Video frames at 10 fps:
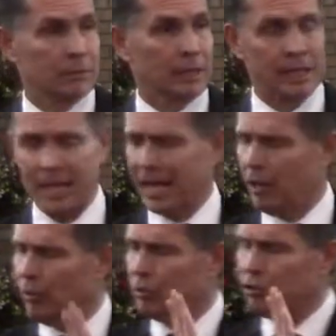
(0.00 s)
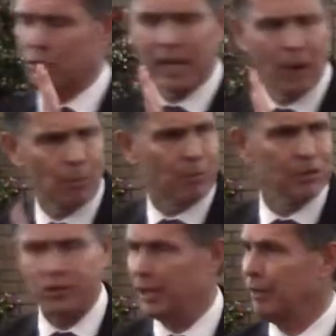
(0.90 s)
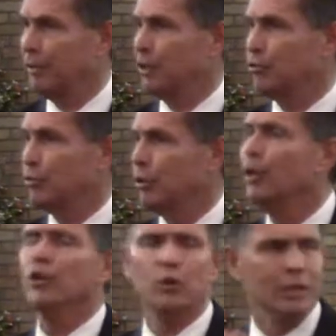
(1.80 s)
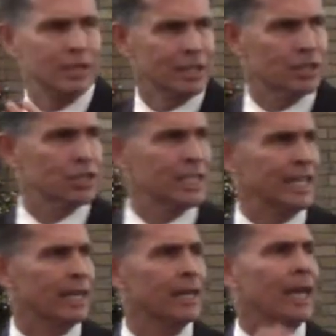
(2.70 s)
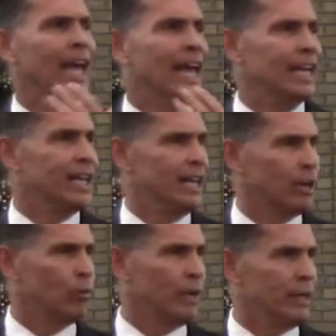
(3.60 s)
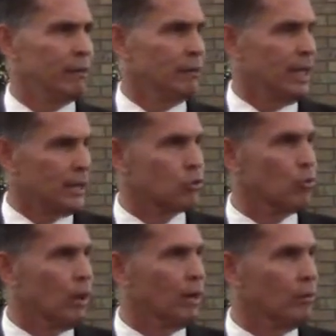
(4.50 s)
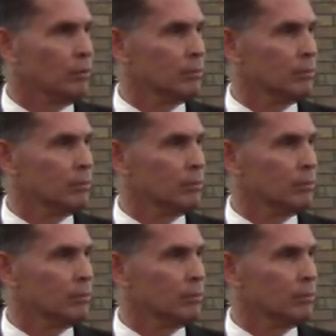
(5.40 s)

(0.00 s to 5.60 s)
as I go to help this individual who is in sin and iniquity as well.